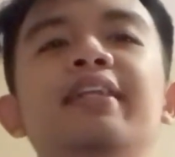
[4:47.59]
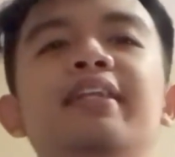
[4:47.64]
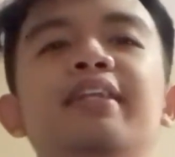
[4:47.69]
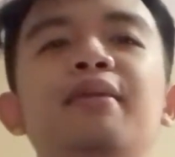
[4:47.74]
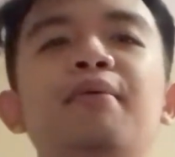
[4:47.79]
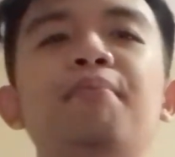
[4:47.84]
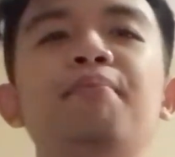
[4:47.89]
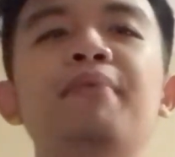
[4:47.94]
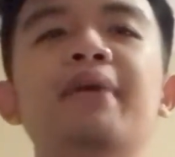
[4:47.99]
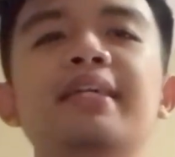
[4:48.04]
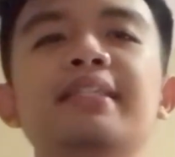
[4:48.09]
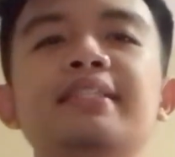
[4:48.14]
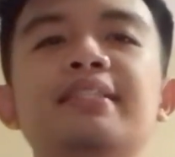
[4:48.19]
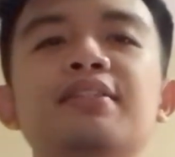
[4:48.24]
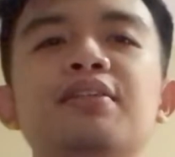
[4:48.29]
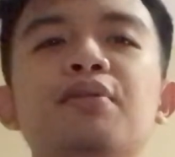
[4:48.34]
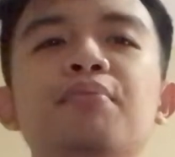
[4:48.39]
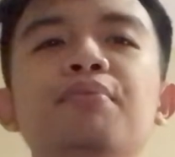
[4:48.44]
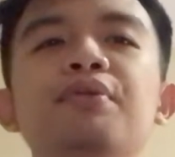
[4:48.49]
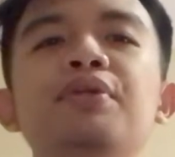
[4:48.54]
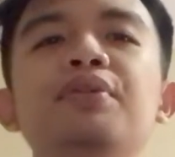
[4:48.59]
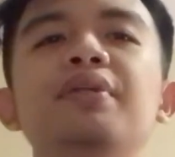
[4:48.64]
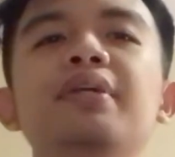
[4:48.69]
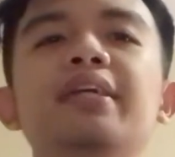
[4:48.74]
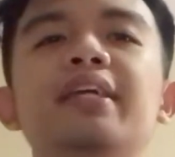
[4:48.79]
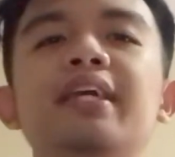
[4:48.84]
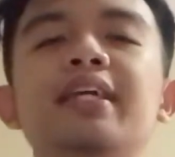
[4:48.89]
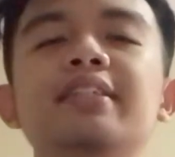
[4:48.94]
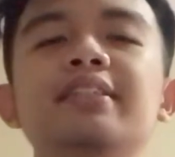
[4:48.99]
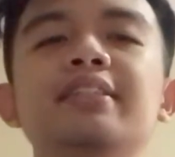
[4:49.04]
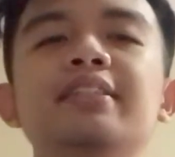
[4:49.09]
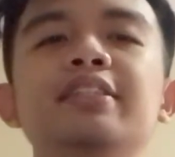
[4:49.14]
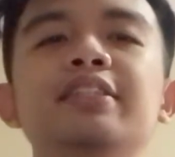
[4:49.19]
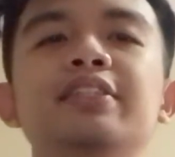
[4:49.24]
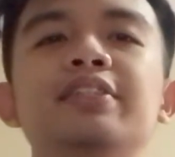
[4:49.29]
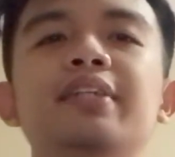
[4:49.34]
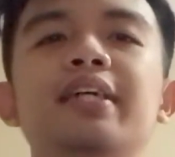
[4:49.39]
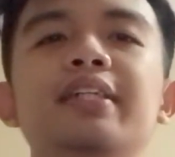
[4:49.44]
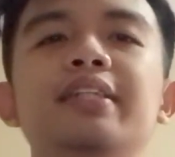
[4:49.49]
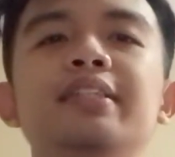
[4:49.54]
the best communication
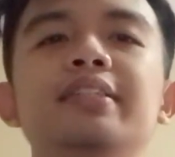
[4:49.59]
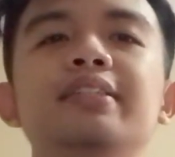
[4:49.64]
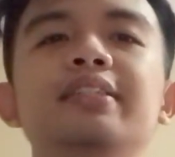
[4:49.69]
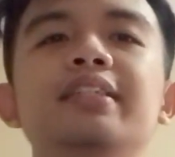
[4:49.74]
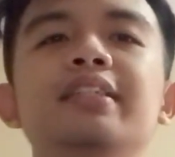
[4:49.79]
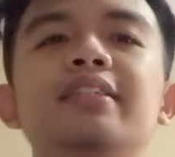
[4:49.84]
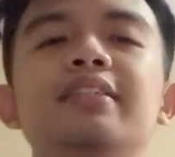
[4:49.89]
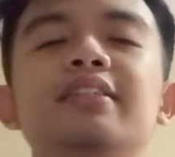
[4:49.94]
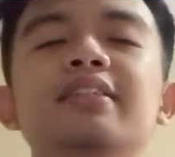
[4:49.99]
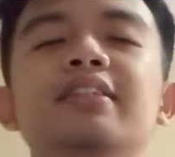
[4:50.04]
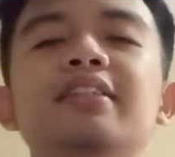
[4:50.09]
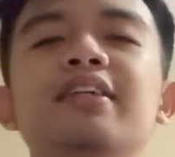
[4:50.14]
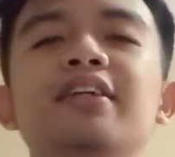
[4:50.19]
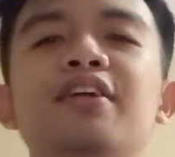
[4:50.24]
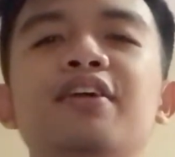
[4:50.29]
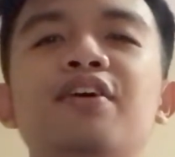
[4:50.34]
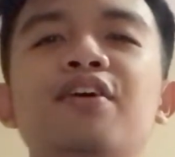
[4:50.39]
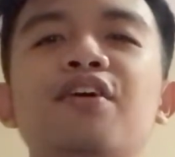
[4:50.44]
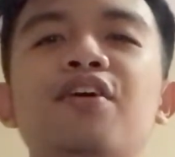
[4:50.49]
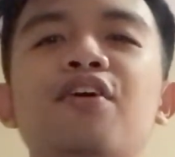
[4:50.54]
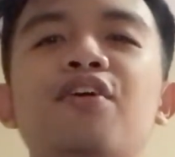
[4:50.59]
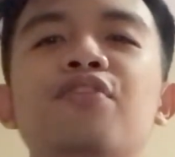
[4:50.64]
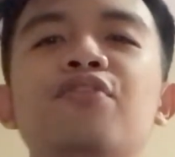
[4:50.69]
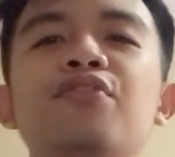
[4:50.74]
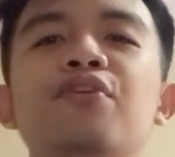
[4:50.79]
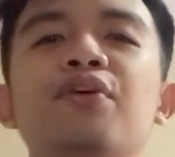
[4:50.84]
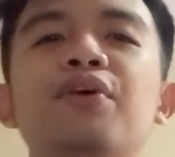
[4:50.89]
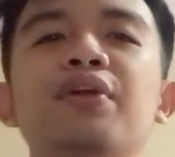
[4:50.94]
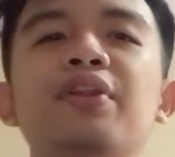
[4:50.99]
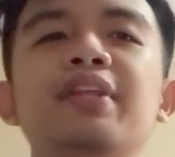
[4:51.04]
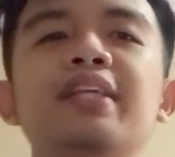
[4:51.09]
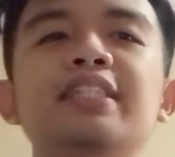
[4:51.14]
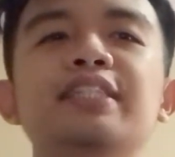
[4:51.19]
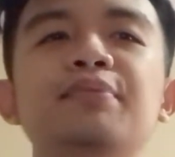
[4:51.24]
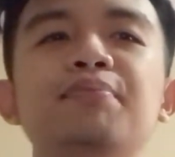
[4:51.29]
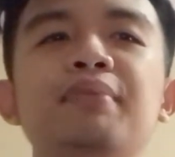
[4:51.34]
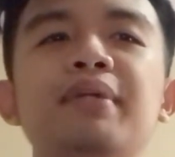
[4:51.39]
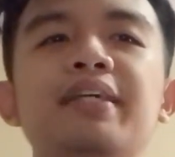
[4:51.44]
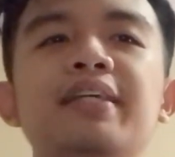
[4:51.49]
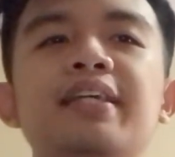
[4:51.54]
strategies for this
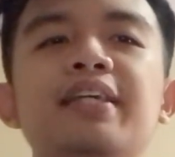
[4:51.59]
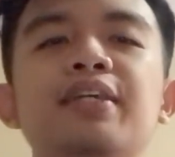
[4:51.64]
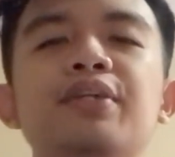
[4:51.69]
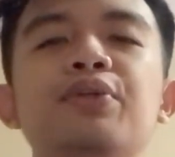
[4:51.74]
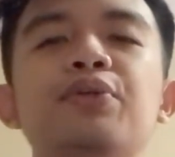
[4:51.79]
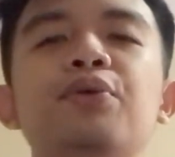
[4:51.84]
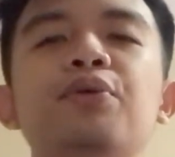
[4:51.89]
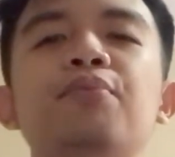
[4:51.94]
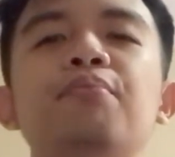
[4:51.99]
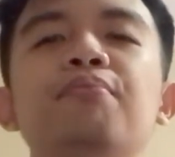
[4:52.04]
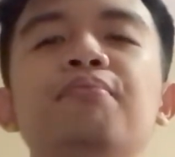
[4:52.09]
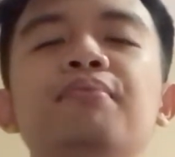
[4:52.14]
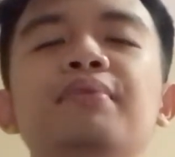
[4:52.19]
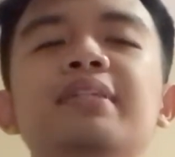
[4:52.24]
speaking group.